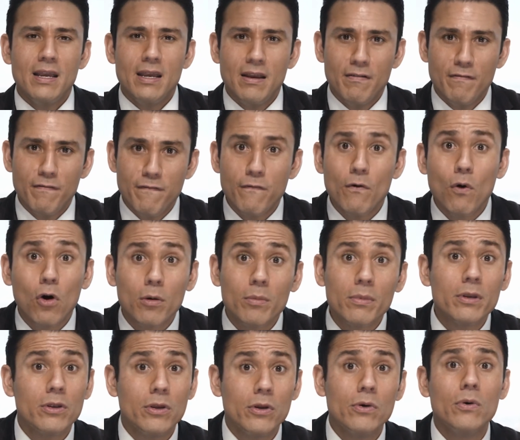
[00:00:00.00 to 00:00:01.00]

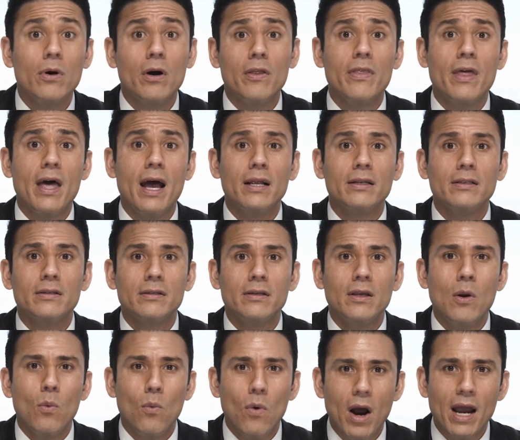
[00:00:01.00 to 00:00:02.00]
informing you on that
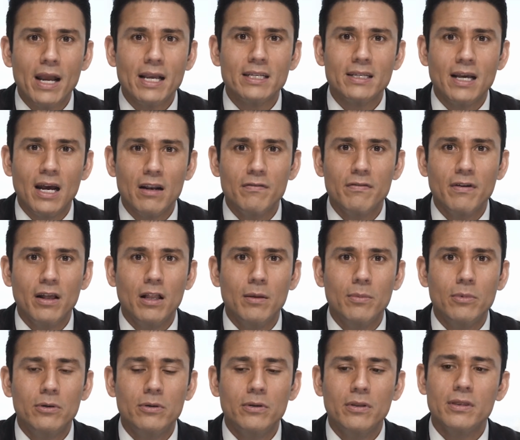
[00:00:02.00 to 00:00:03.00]
and why he's not
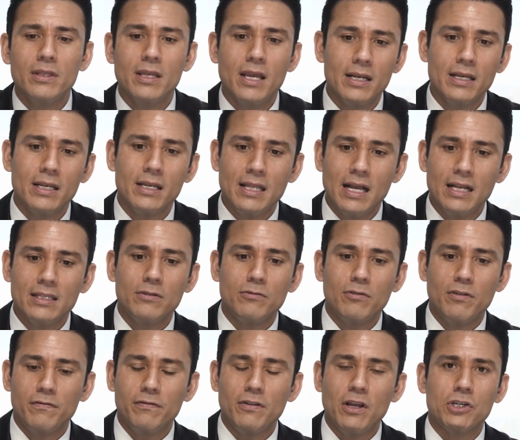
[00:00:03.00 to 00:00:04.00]
available, then that's a
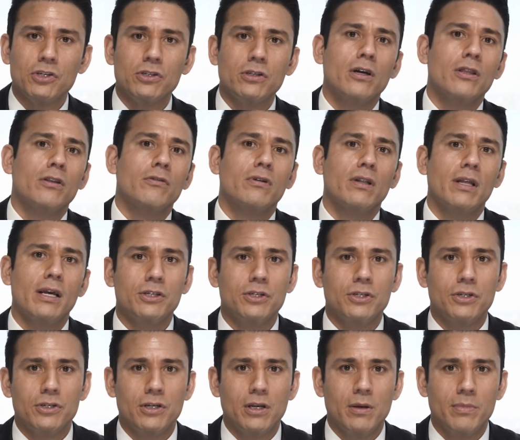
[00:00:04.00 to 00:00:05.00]
reflection on the
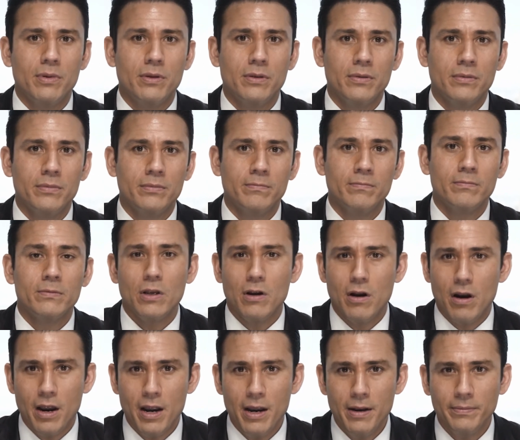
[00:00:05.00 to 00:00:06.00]
relationship. All
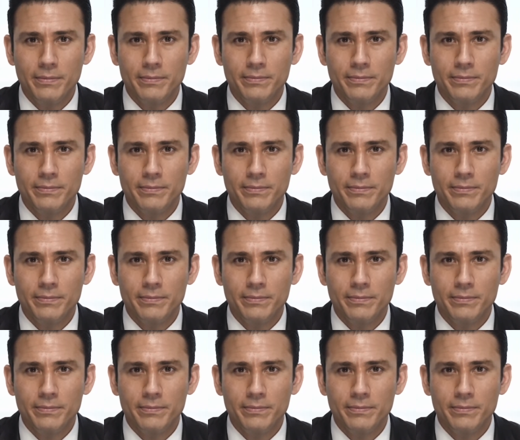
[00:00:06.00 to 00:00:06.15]
right?